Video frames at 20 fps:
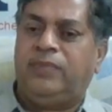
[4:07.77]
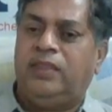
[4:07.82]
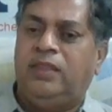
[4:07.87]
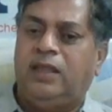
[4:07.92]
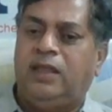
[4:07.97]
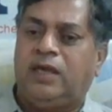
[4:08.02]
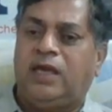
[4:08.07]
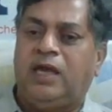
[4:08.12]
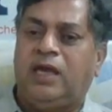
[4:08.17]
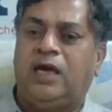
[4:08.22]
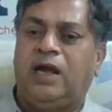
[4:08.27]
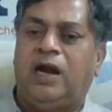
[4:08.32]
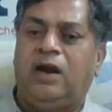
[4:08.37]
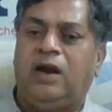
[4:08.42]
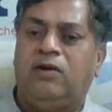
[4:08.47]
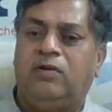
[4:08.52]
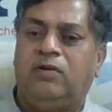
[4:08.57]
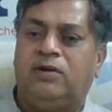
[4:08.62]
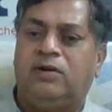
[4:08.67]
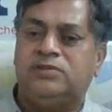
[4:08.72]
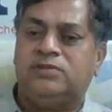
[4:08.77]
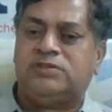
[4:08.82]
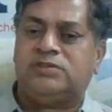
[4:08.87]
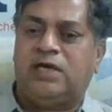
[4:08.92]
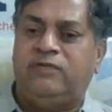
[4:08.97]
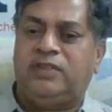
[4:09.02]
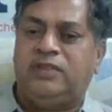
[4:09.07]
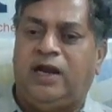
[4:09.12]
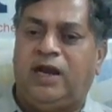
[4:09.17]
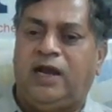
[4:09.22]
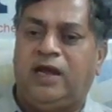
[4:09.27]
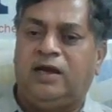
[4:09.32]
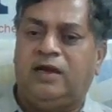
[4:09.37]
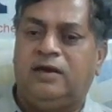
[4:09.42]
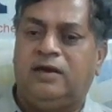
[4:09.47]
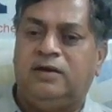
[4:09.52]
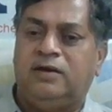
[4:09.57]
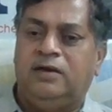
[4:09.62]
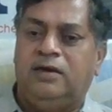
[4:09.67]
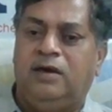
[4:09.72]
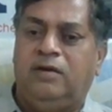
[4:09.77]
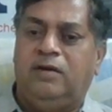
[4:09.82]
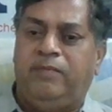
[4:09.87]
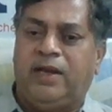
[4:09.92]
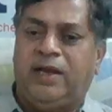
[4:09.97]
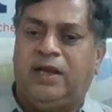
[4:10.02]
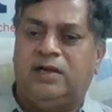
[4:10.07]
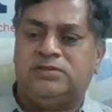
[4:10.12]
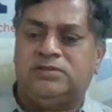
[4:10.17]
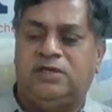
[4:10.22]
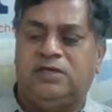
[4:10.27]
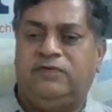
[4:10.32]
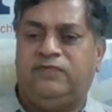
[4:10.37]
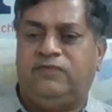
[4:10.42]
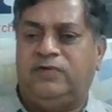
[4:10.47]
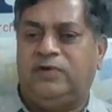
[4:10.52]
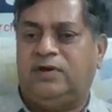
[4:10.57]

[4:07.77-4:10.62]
The King cannot go to 7th rank because of